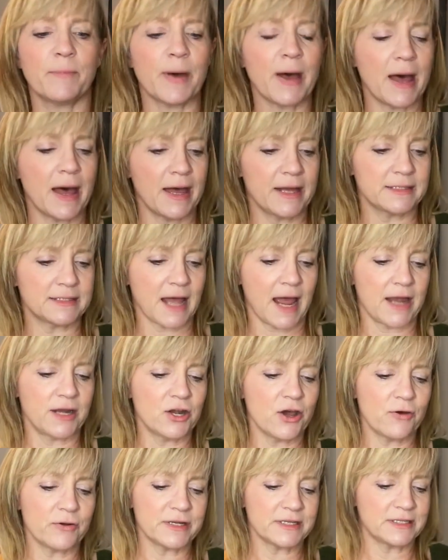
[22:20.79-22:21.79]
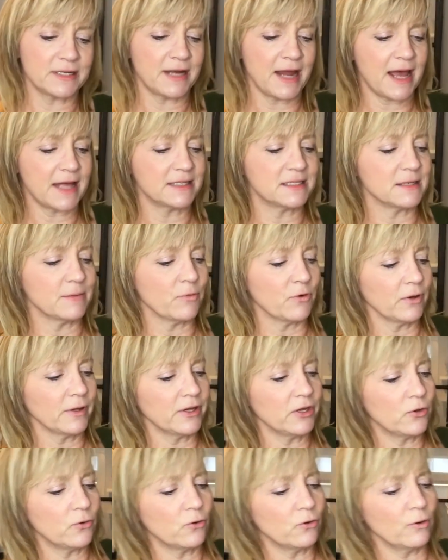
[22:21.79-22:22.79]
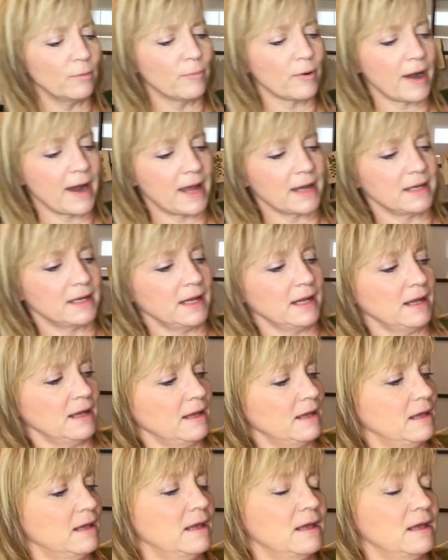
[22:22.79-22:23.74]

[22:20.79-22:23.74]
But I noticed it had some really cool branding,